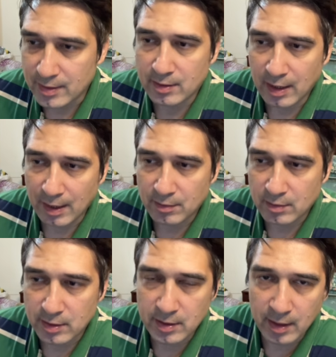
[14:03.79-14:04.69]
is
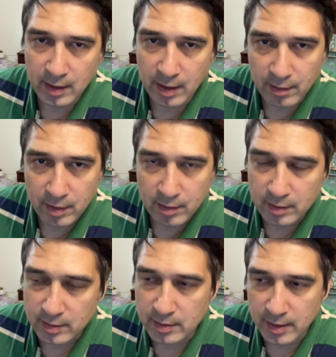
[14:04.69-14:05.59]
not an error.
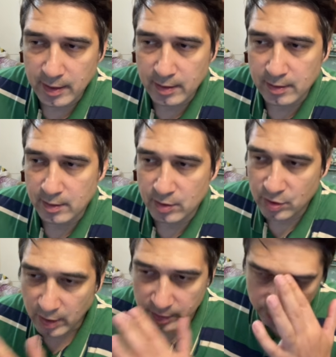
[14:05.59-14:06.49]
This is nothing. This is
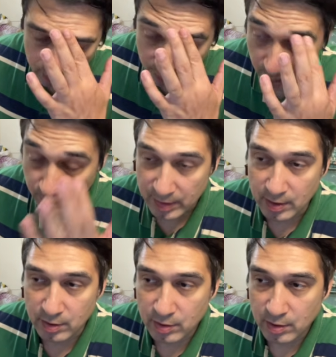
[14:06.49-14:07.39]
just a
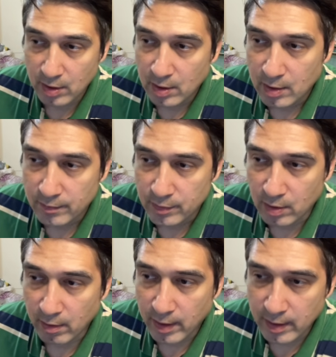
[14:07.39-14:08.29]
message. So
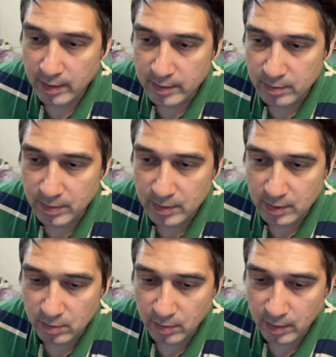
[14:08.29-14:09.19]
go ahead and dismiss
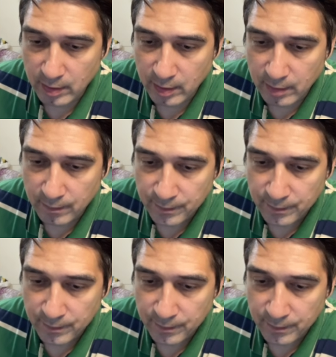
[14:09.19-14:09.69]
this over here.